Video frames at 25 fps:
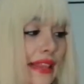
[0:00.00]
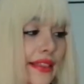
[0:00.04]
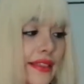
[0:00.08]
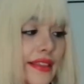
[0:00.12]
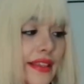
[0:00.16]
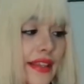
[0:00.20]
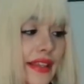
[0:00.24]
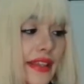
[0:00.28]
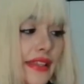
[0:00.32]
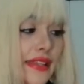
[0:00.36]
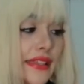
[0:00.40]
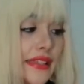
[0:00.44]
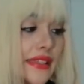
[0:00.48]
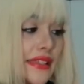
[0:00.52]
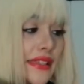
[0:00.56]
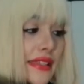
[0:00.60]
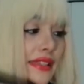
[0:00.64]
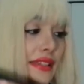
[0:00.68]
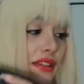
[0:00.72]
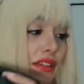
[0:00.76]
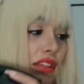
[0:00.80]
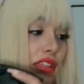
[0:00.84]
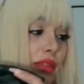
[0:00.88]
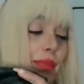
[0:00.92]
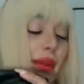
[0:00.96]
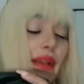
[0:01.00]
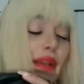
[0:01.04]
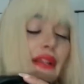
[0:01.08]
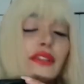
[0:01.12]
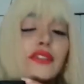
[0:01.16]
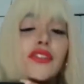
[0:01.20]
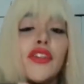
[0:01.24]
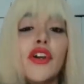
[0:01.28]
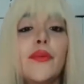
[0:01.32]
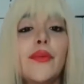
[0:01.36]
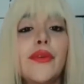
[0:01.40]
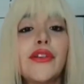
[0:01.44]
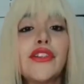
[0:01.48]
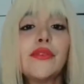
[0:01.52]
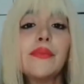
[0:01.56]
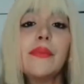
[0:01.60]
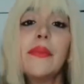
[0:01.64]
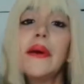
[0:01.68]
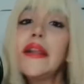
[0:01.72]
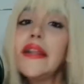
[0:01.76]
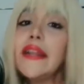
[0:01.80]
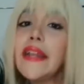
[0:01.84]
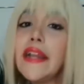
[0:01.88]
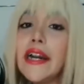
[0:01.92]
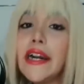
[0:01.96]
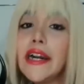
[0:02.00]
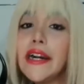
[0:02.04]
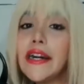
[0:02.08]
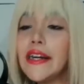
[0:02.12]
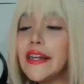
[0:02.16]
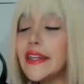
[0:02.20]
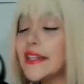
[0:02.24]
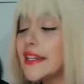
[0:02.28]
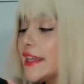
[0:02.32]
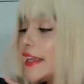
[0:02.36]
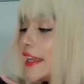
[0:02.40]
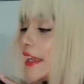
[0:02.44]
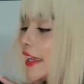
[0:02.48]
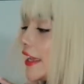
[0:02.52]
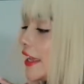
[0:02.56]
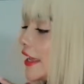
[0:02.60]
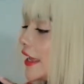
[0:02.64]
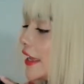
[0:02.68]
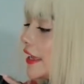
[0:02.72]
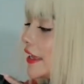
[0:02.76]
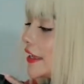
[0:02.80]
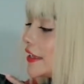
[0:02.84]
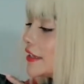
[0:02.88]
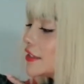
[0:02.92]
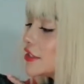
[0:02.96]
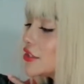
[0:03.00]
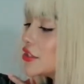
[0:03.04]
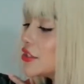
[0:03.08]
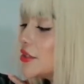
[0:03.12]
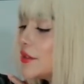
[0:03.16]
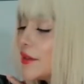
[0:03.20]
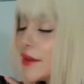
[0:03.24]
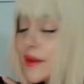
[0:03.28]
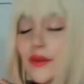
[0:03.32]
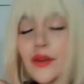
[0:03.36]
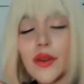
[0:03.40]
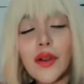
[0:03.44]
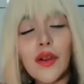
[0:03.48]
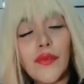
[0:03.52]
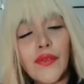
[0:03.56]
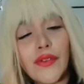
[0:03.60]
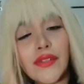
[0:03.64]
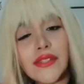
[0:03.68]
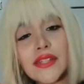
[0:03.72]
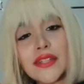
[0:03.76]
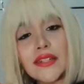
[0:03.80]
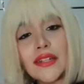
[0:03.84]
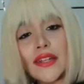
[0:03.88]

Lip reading: this you spend so much money on and you don't know if it's going to